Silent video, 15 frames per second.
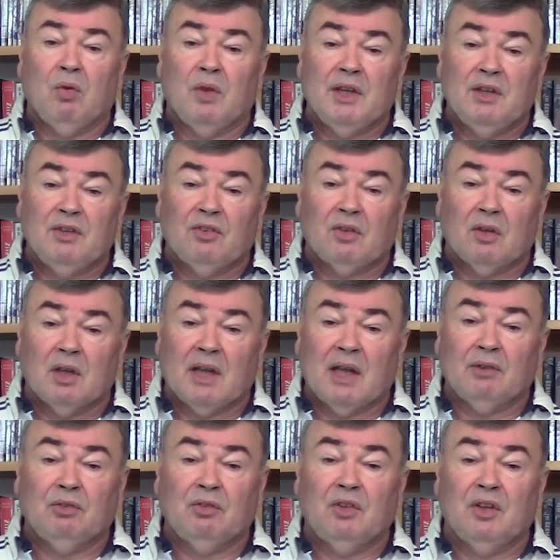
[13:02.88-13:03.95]
these
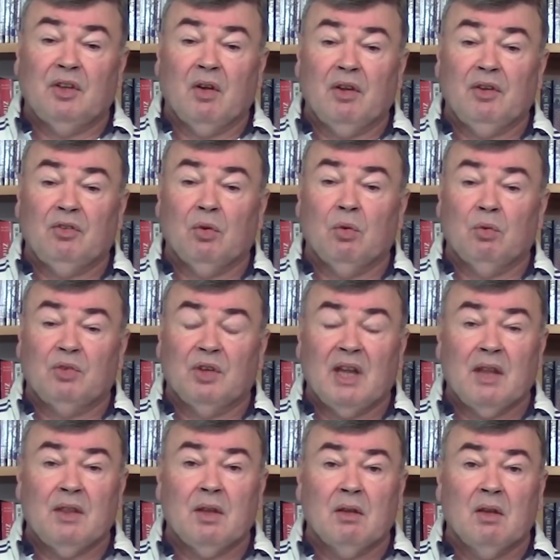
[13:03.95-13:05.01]
casualty dice all
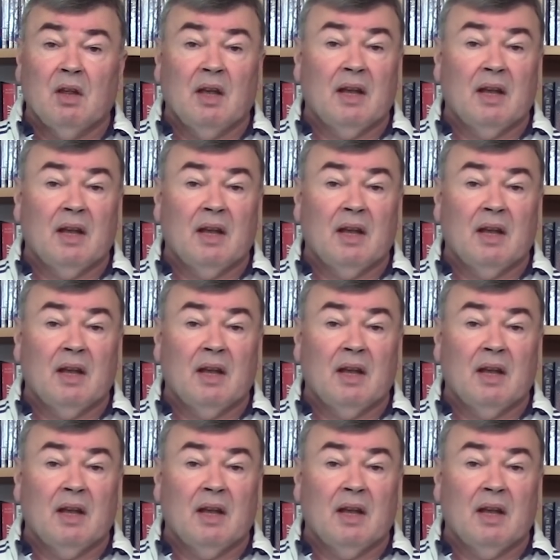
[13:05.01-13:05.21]
together,